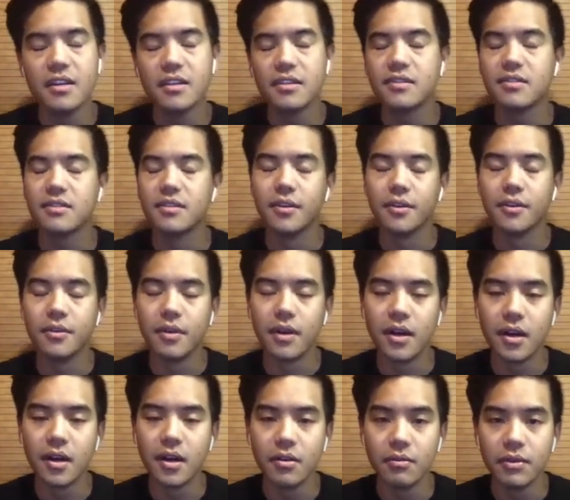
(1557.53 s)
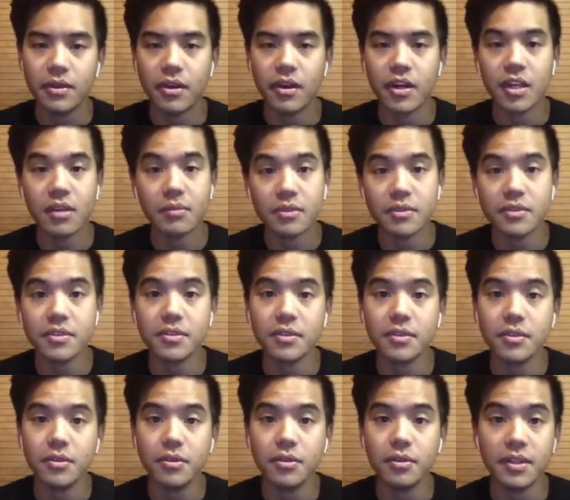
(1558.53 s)
So uh, we are able
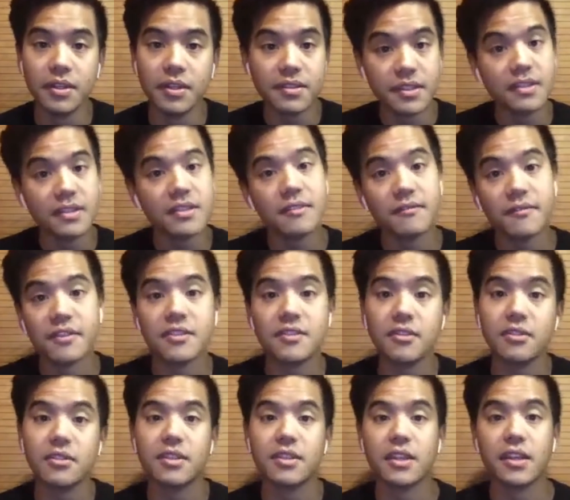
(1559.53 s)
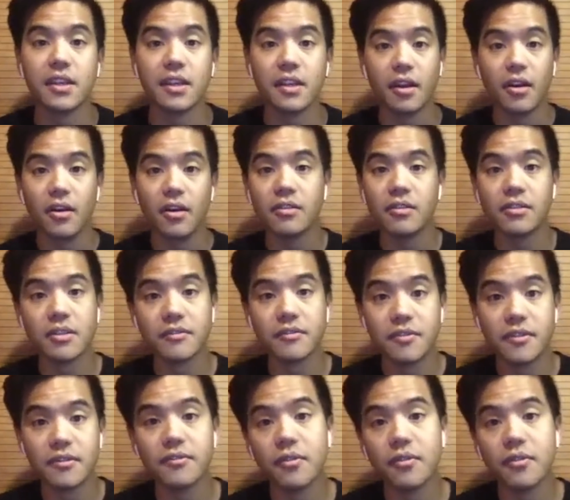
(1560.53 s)
to assist and facilitate all different